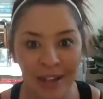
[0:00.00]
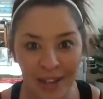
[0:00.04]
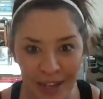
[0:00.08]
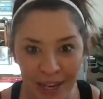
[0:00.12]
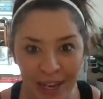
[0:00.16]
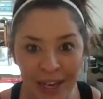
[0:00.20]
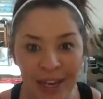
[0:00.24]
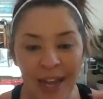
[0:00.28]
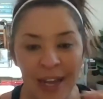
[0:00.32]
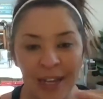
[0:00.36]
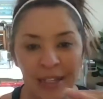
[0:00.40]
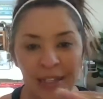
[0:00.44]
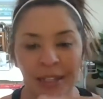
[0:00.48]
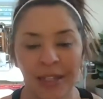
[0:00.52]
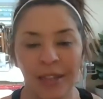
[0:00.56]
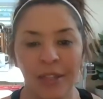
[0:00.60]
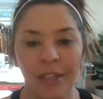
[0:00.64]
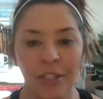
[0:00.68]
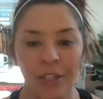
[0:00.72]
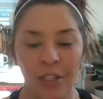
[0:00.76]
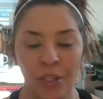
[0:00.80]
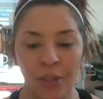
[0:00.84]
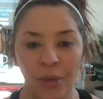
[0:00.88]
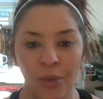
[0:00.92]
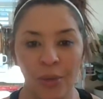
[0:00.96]
Connected the
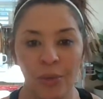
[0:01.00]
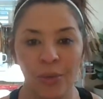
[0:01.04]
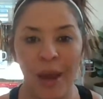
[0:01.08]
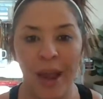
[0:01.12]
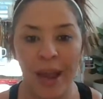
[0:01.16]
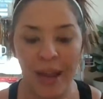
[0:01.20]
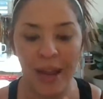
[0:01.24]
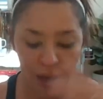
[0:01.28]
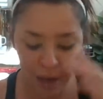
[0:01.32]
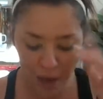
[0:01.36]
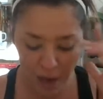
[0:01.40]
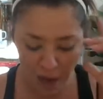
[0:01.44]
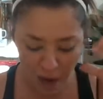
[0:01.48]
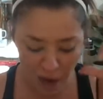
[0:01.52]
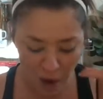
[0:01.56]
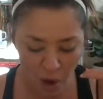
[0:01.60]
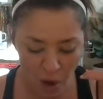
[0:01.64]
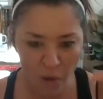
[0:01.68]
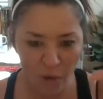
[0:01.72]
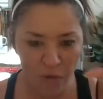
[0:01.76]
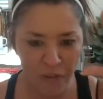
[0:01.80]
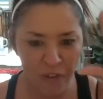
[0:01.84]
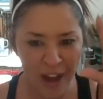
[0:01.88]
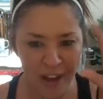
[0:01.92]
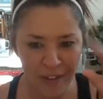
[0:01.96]
two, right?
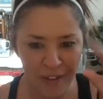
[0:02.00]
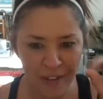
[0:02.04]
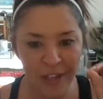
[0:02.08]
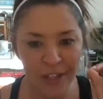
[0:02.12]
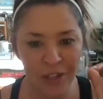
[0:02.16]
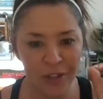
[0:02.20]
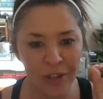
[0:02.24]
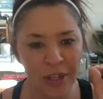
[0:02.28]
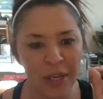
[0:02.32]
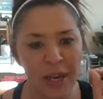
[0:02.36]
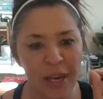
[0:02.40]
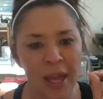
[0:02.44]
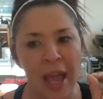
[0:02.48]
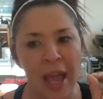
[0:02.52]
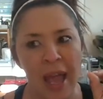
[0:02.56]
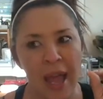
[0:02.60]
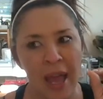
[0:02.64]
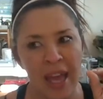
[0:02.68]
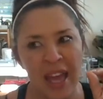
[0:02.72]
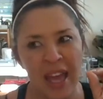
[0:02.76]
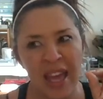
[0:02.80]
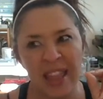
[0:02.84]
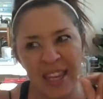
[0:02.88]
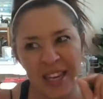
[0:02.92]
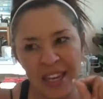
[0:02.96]
Oh, 500
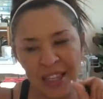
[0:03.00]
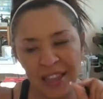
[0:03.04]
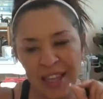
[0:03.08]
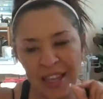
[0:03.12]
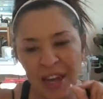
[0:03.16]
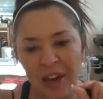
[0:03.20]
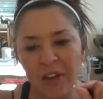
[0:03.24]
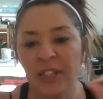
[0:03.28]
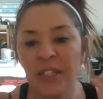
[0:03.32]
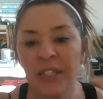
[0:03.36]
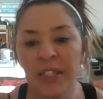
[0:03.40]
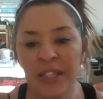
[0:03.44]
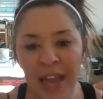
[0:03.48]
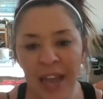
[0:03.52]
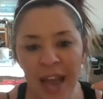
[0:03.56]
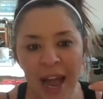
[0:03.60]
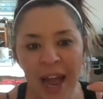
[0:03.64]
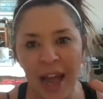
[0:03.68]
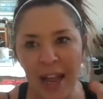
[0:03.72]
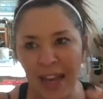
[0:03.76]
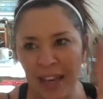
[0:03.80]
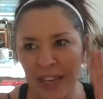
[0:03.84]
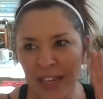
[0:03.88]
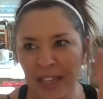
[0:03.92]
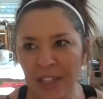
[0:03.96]
and then 1,000. Yeah,
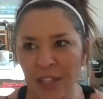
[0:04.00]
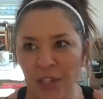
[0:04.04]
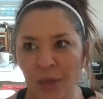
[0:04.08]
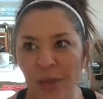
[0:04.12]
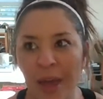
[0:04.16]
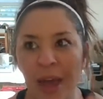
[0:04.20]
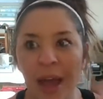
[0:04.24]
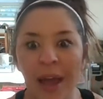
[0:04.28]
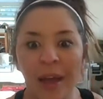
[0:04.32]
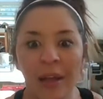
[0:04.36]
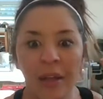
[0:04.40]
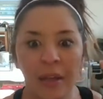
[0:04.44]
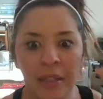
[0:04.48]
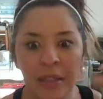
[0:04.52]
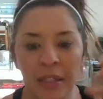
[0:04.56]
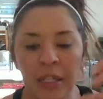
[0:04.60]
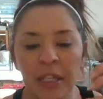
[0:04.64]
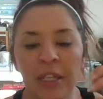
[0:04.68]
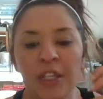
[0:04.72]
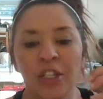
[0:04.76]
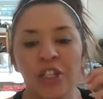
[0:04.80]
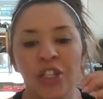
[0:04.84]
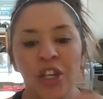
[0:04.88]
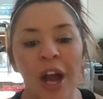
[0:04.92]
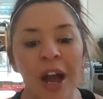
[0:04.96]
I can do that. It's
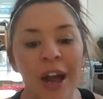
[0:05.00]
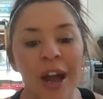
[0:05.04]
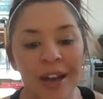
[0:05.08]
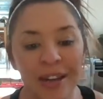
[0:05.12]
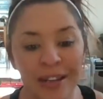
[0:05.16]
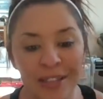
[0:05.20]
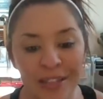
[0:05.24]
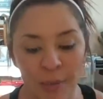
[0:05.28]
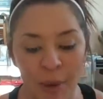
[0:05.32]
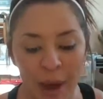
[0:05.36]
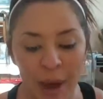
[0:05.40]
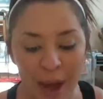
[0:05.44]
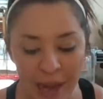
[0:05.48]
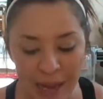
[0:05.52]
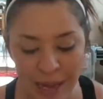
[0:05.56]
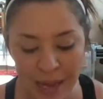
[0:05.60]
in chunks, right?